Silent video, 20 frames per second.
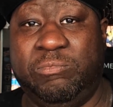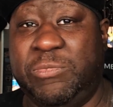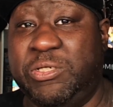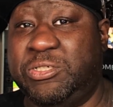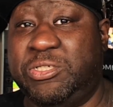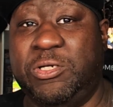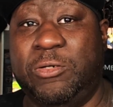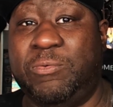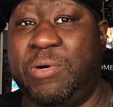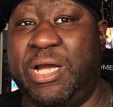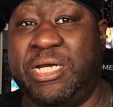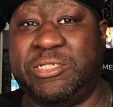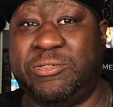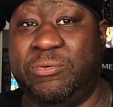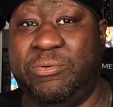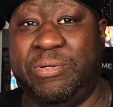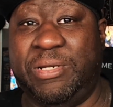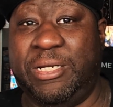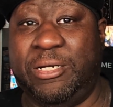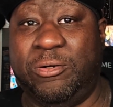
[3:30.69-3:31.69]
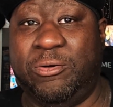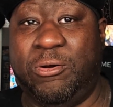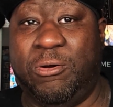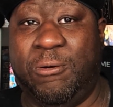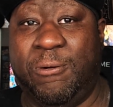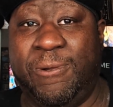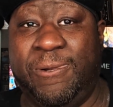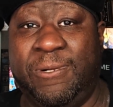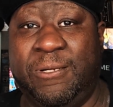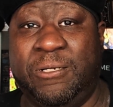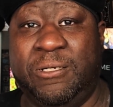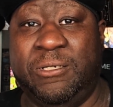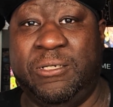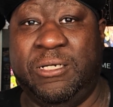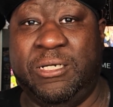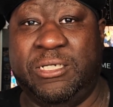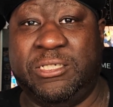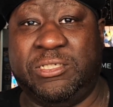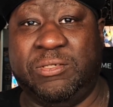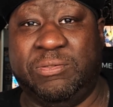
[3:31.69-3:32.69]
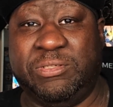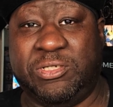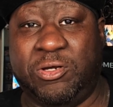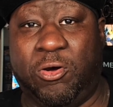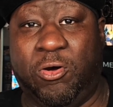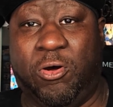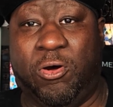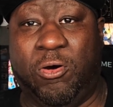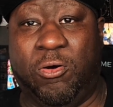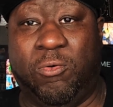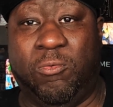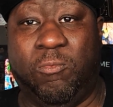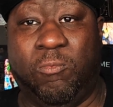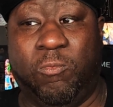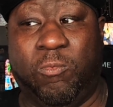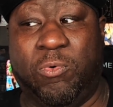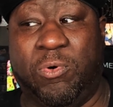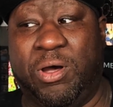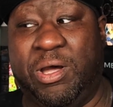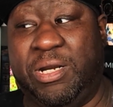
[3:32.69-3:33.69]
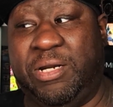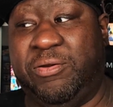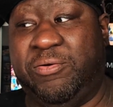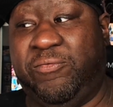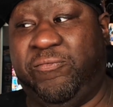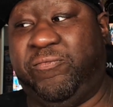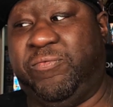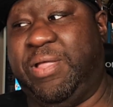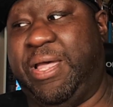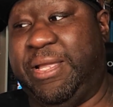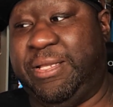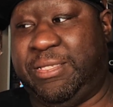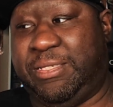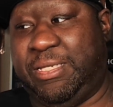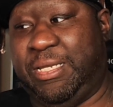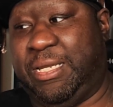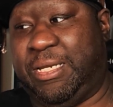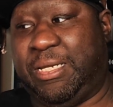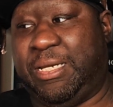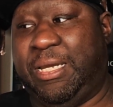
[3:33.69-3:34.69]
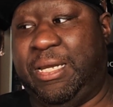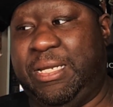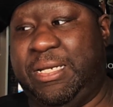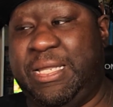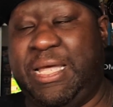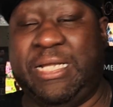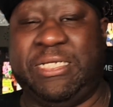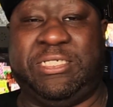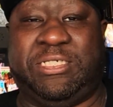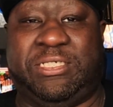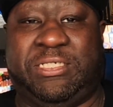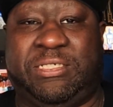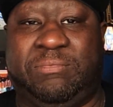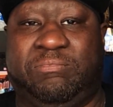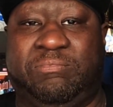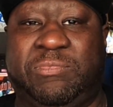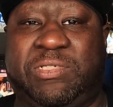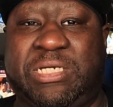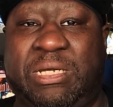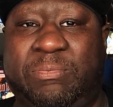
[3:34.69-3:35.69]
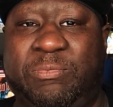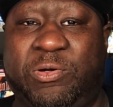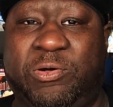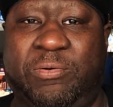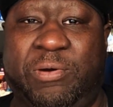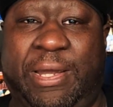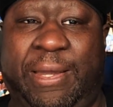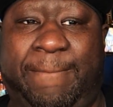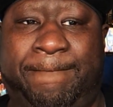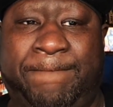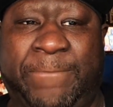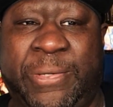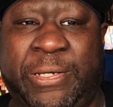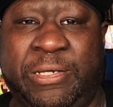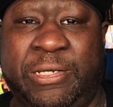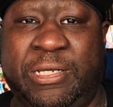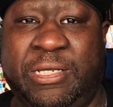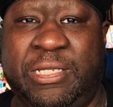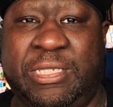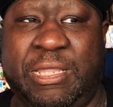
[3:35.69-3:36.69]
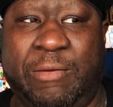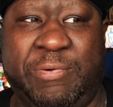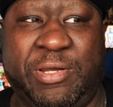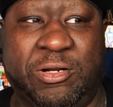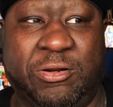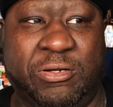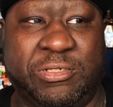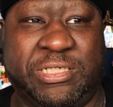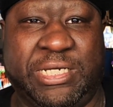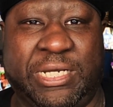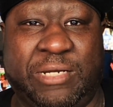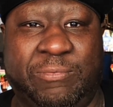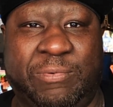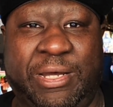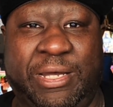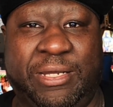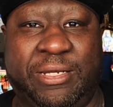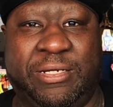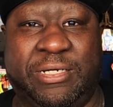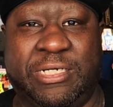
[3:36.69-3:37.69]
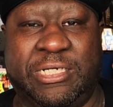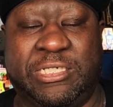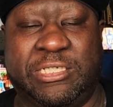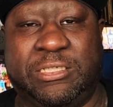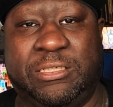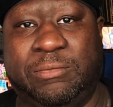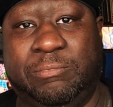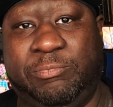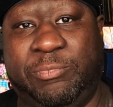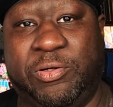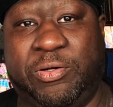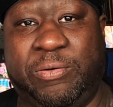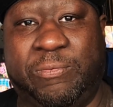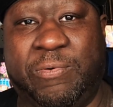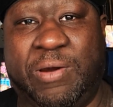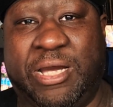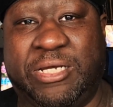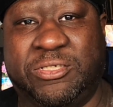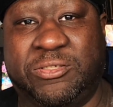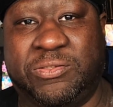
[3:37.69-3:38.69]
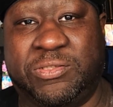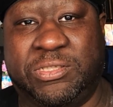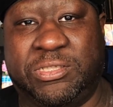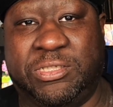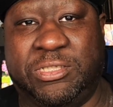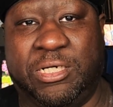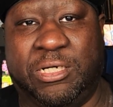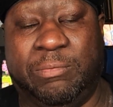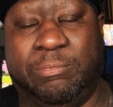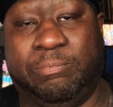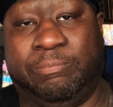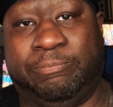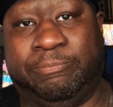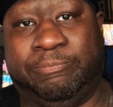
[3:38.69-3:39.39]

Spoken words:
There's no riser on that at all. So it's all one flat thing. And that's something great that we can all take away, because building risers is dumb.